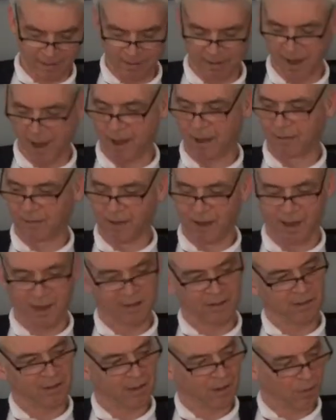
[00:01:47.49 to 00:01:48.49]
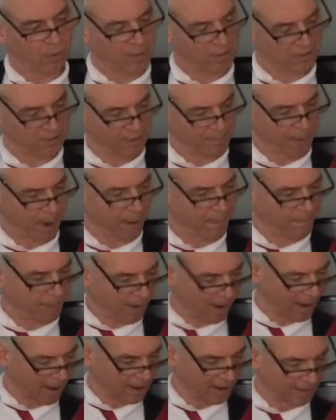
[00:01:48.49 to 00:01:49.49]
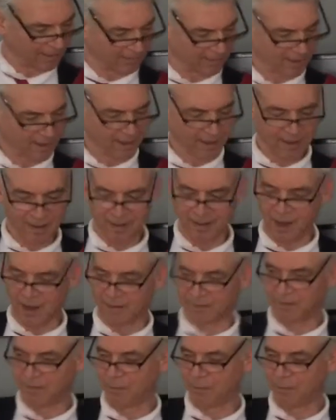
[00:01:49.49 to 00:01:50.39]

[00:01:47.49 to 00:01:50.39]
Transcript: Now, to answer your question about parties, yes,